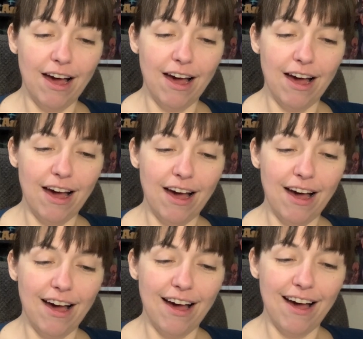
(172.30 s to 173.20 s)

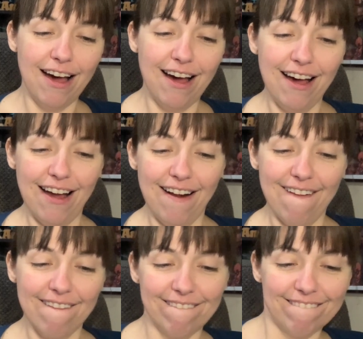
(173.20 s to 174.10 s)

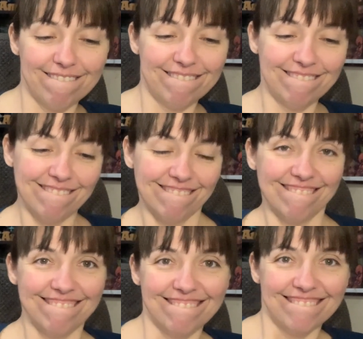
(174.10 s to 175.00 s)

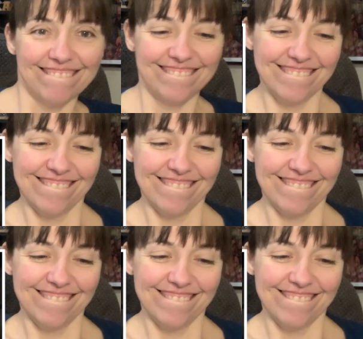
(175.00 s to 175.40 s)
[no speech]